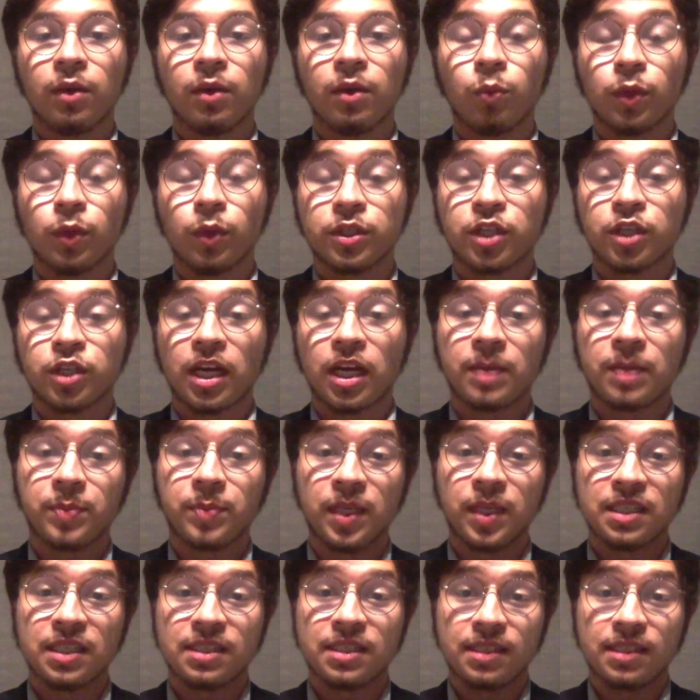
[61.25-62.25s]
which had
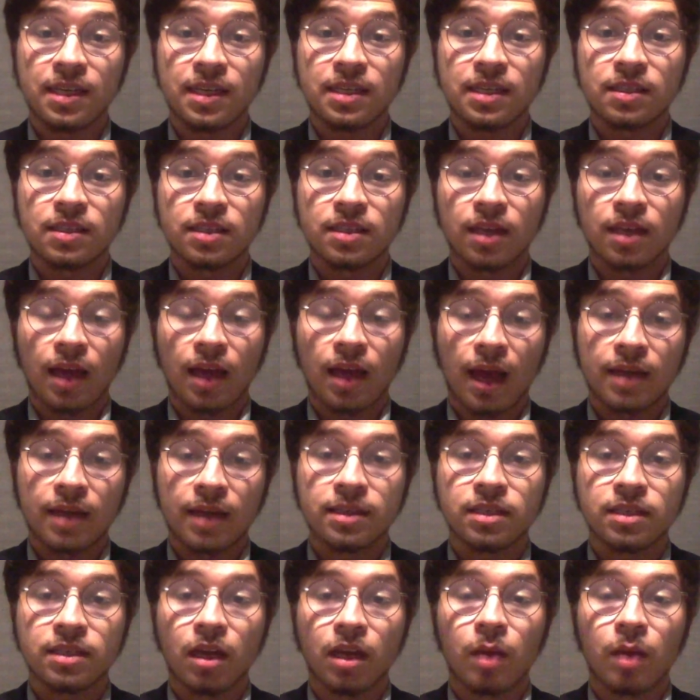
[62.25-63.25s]
been seized
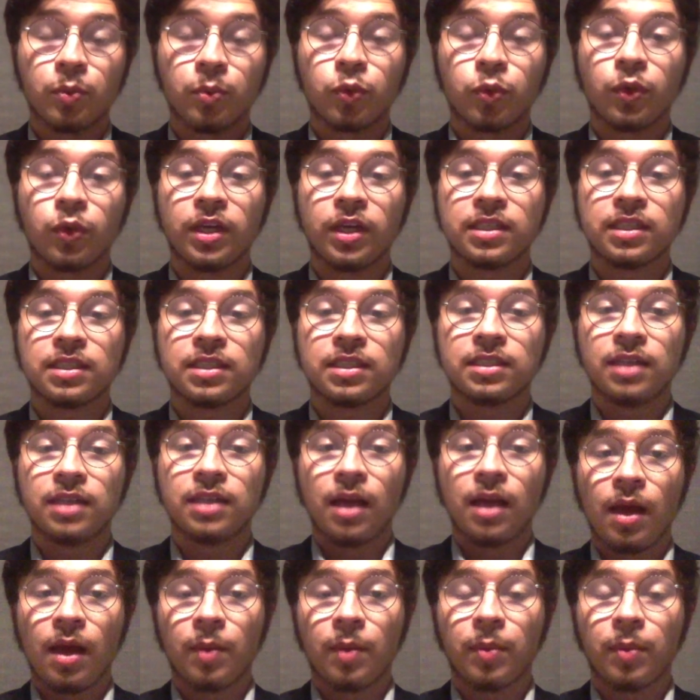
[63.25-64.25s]
and operated
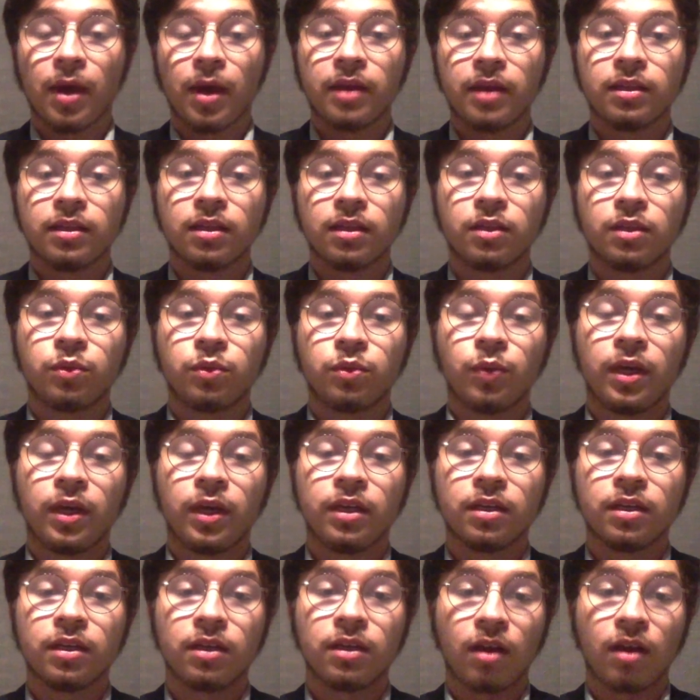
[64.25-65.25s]
by the
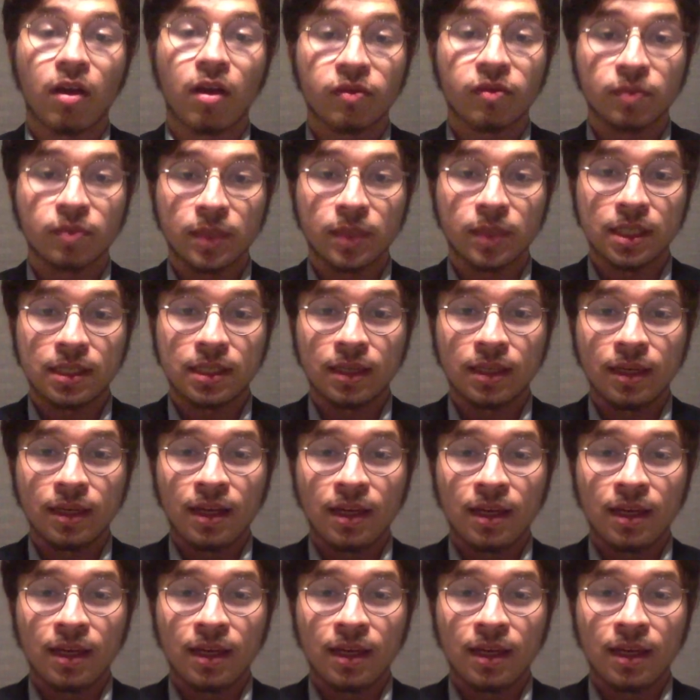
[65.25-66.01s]
Lithuanian government.